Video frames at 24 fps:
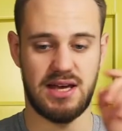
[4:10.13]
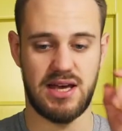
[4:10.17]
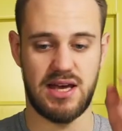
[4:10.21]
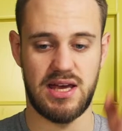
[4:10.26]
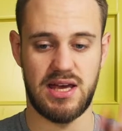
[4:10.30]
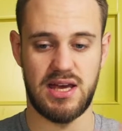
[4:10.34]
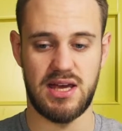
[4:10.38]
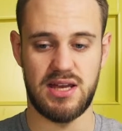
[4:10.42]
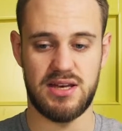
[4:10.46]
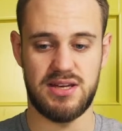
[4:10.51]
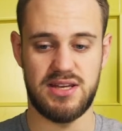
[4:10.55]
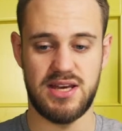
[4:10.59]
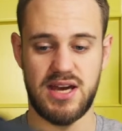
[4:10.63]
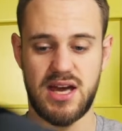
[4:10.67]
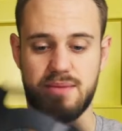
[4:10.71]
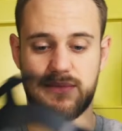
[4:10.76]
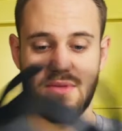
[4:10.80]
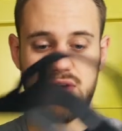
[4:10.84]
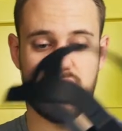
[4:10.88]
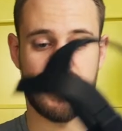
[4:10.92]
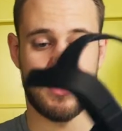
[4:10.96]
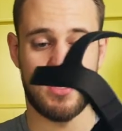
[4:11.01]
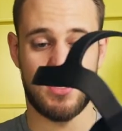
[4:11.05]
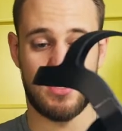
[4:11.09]
And
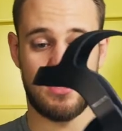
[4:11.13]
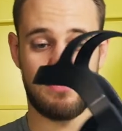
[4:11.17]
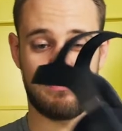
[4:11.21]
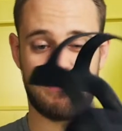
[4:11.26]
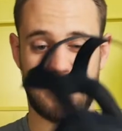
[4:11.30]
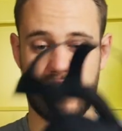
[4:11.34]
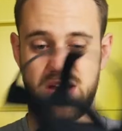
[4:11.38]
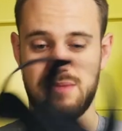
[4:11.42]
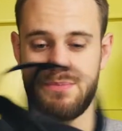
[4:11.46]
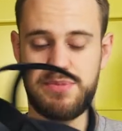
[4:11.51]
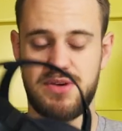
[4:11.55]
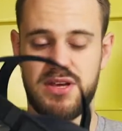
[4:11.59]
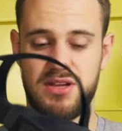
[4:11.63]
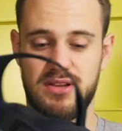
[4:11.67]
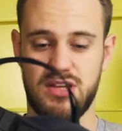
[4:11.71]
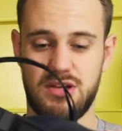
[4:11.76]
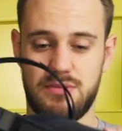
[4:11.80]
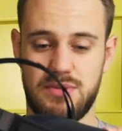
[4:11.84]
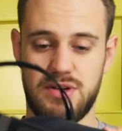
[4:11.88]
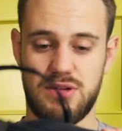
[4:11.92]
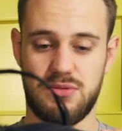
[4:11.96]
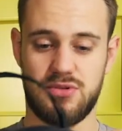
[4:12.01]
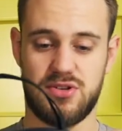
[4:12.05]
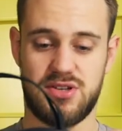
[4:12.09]
yeah, it might be a
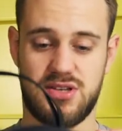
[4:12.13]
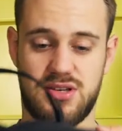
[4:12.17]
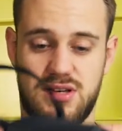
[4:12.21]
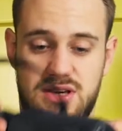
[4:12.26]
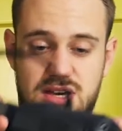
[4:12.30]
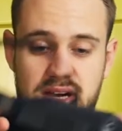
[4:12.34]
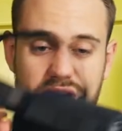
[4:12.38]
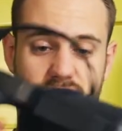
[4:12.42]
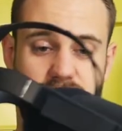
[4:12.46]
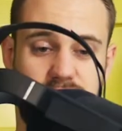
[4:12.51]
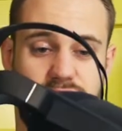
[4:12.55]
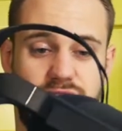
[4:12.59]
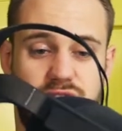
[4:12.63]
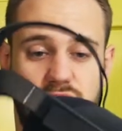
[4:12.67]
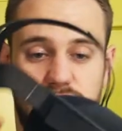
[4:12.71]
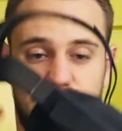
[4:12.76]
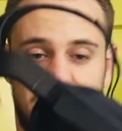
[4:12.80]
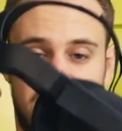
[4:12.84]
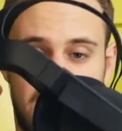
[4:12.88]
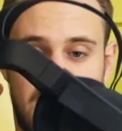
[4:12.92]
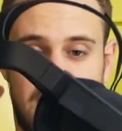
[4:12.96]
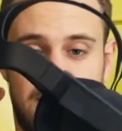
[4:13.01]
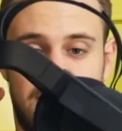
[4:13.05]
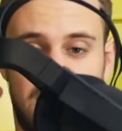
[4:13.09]
little bit
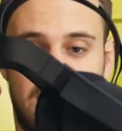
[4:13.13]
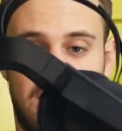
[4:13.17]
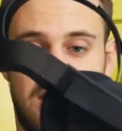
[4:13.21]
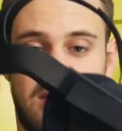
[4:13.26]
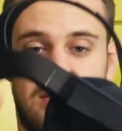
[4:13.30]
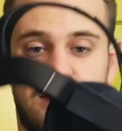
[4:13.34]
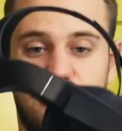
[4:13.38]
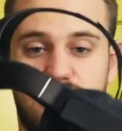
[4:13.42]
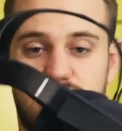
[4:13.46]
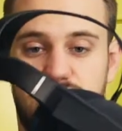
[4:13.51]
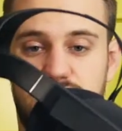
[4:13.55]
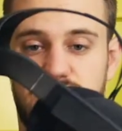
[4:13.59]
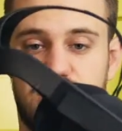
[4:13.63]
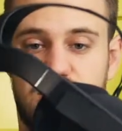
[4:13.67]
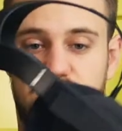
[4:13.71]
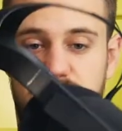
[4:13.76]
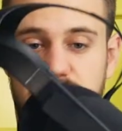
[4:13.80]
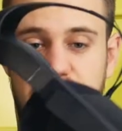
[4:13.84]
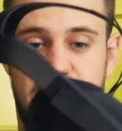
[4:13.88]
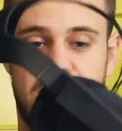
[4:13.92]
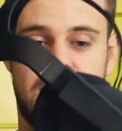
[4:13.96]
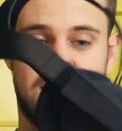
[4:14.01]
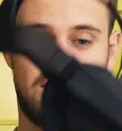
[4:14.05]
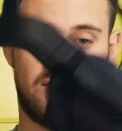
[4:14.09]
front heavy due to the
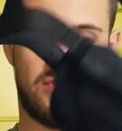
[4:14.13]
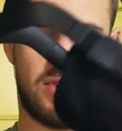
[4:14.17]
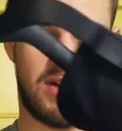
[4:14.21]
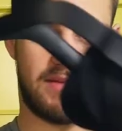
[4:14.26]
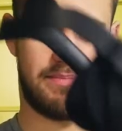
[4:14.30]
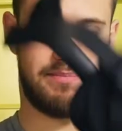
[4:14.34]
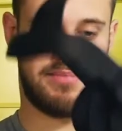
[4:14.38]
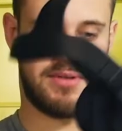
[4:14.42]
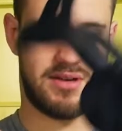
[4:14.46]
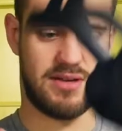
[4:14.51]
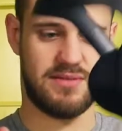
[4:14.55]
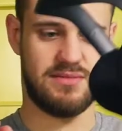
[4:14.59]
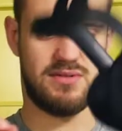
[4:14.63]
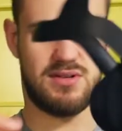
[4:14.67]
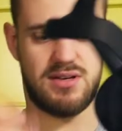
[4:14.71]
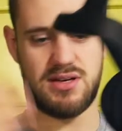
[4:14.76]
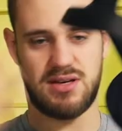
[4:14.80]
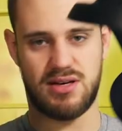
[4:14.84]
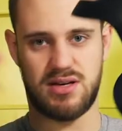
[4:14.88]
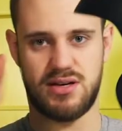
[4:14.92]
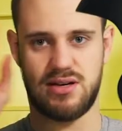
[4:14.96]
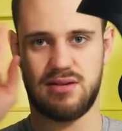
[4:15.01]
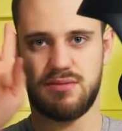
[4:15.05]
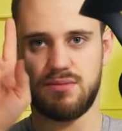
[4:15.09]
light strap and
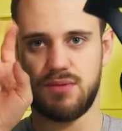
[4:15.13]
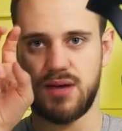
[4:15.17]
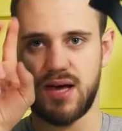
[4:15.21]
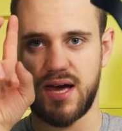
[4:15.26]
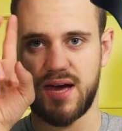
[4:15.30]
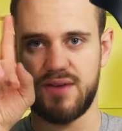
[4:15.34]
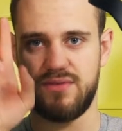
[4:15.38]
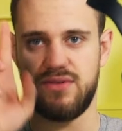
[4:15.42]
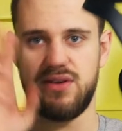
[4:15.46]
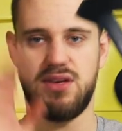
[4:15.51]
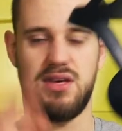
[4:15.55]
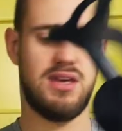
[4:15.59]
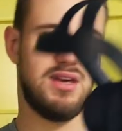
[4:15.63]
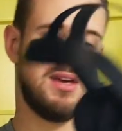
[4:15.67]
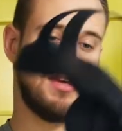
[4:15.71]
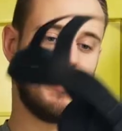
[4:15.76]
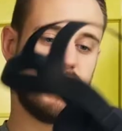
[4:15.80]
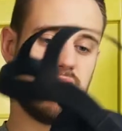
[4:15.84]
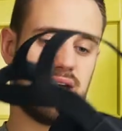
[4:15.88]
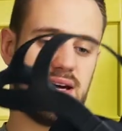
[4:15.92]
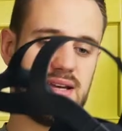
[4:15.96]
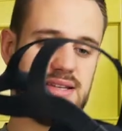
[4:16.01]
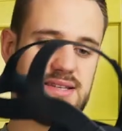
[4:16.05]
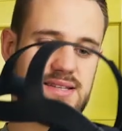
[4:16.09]
the heavy
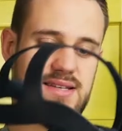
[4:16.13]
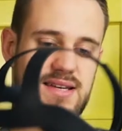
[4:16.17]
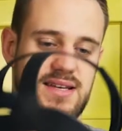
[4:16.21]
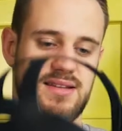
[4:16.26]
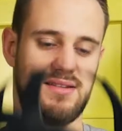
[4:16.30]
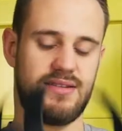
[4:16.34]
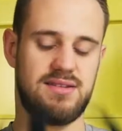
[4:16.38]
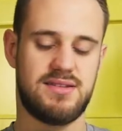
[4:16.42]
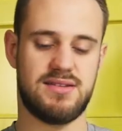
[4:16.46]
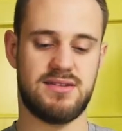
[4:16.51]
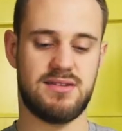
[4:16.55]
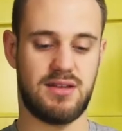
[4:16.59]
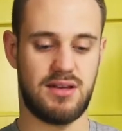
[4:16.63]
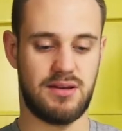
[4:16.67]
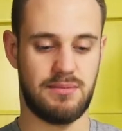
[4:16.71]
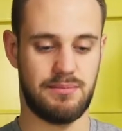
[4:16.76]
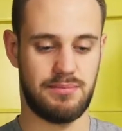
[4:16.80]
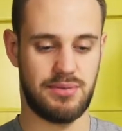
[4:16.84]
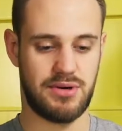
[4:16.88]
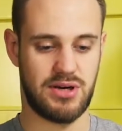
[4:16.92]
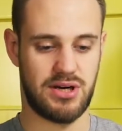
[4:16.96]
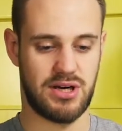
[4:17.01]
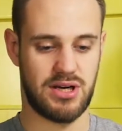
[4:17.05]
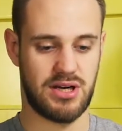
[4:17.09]
headset.
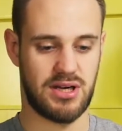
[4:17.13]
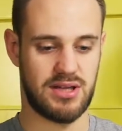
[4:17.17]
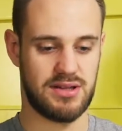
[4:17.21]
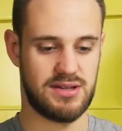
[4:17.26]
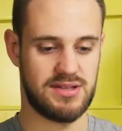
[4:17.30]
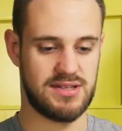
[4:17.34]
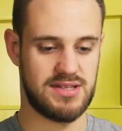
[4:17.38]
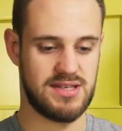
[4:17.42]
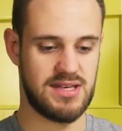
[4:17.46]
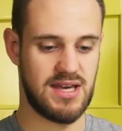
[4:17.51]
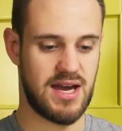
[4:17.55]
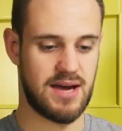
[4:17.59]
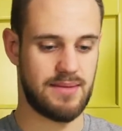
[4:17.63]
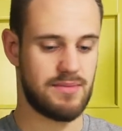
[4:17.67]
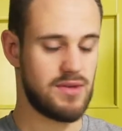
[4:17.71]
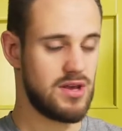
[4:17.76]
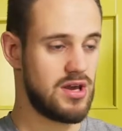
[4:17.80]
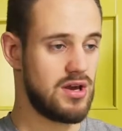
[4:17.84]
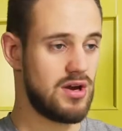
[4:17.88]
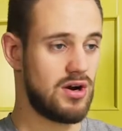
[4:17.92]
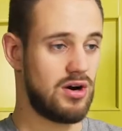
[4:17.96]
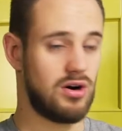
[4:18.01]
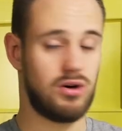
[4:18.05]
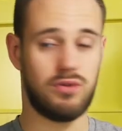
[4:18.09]
But yeah,
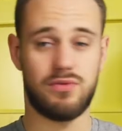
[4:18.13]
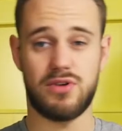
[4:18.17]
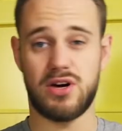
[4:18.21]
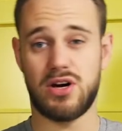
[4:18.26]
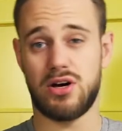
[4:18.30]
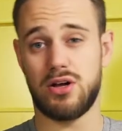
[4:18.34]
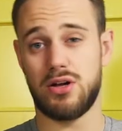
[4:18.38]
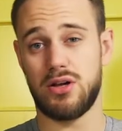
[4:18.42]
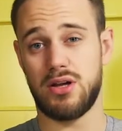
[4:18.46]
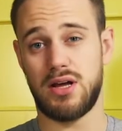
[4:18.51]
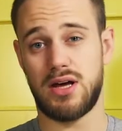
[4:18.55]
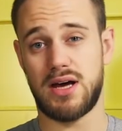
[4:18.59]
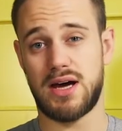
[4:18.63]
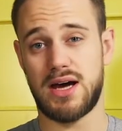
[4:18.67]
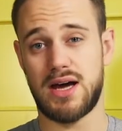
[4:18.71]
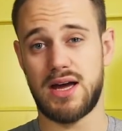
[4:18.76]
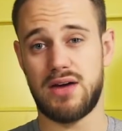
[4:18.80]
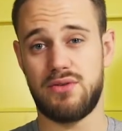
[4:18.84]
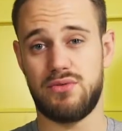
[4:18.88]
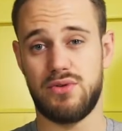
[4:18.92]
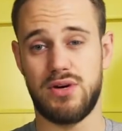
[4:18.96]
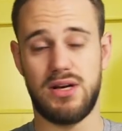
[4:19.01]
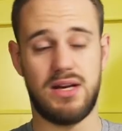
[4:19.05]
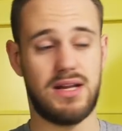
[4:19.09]
overall
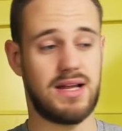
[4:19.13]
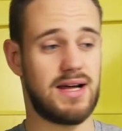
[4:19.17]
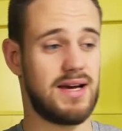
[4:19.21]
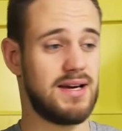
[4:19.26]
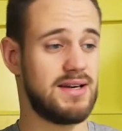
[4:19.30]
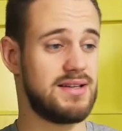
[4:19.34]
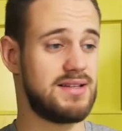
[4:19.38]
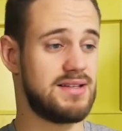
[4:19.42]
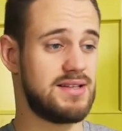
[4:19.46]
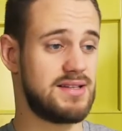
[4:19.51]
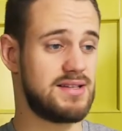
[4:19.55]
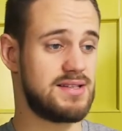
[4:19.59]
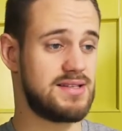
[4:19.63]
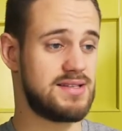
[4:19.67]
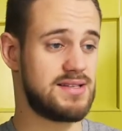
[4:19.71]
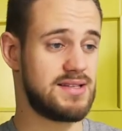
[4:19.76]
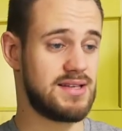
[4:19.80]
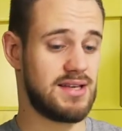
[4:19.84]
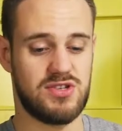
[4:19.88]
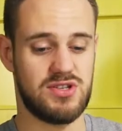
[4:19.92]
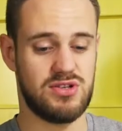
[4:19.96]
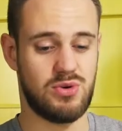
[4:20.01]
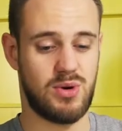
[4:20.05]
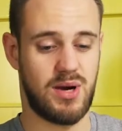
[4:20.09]
I really liked
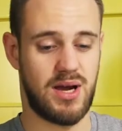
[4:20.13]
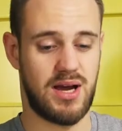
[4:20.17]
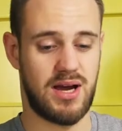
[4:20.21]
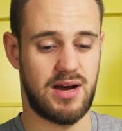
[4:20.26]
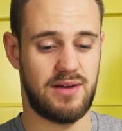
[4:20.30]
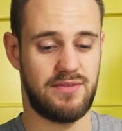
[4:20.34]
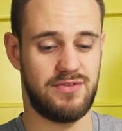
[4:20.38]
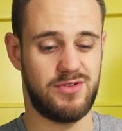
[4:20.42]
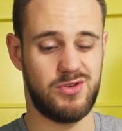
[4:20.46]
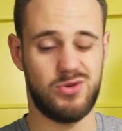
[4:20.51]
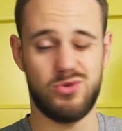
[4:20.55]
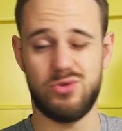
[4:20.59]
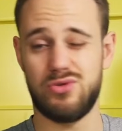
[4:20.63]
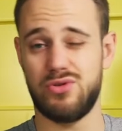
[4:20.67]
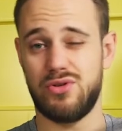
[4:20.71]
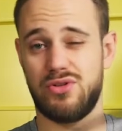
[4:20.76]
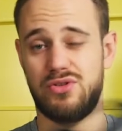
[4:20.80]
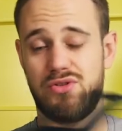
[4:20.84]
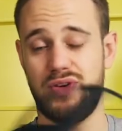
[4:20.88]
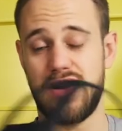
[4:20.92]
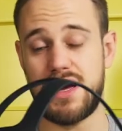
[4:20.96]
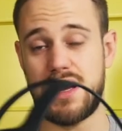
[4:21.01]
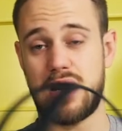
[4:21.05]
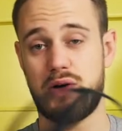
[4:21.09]
it. You have 2 to
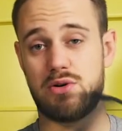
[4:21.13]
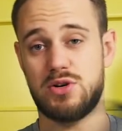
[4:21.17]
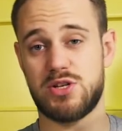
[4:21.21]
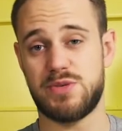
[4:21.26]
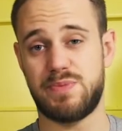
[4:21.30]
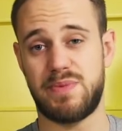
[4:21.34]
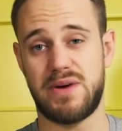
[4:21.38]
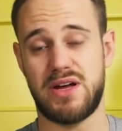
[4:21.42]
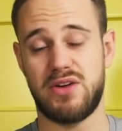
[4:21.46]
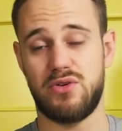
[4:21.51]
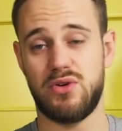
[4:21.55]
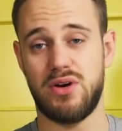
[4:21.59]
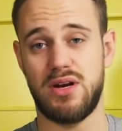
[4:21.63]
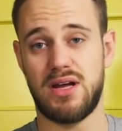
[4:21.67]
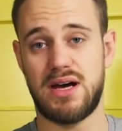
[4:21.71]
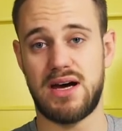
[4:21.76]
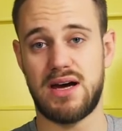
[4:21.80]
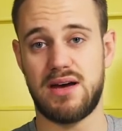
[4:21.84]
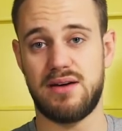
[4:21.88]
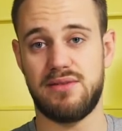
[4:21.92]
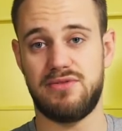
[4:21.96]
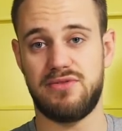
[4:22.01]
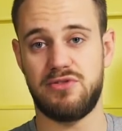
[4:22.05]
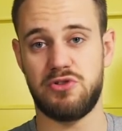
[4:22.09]
3 hours battery
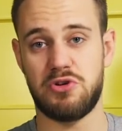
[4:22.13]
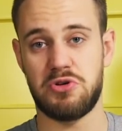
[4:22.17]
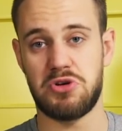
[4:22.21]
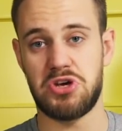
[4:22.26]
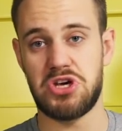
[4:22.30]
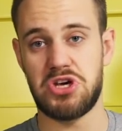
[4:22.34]
life.